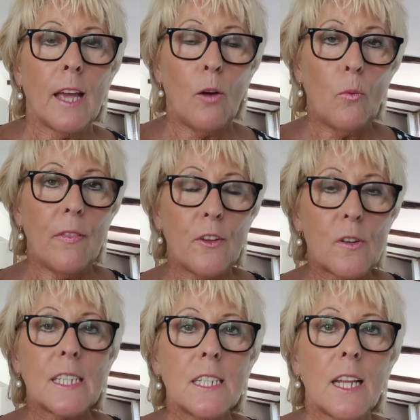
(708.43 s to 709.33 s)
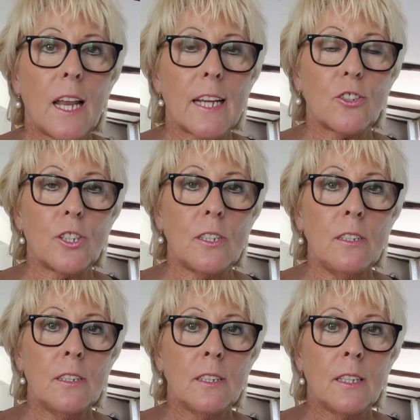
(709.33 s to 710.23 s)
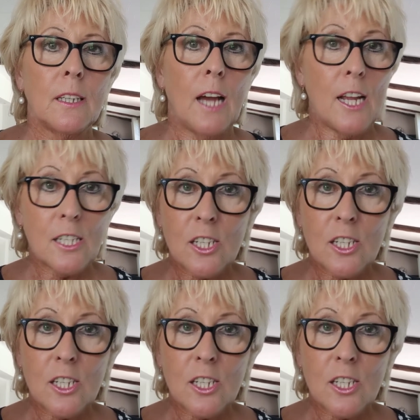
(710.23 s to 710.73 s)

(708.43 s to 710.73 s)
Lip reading: And when there is an election, and